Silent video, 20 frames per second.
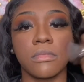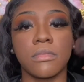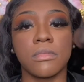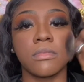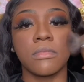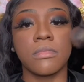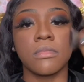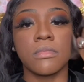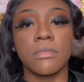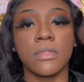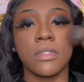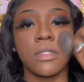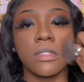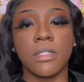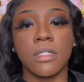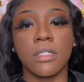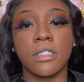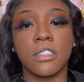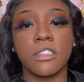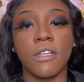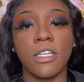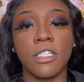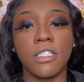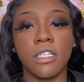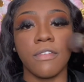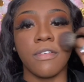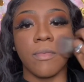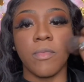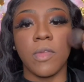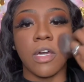to make sure everything
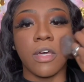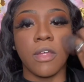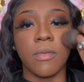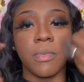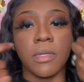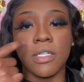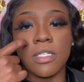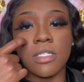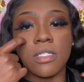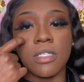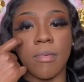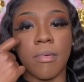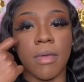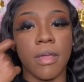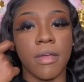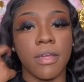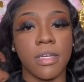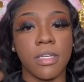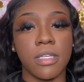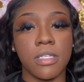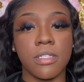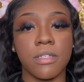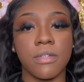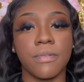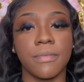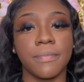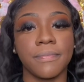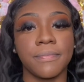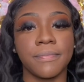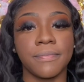looks smooth, you
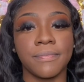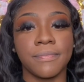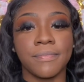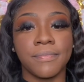guys.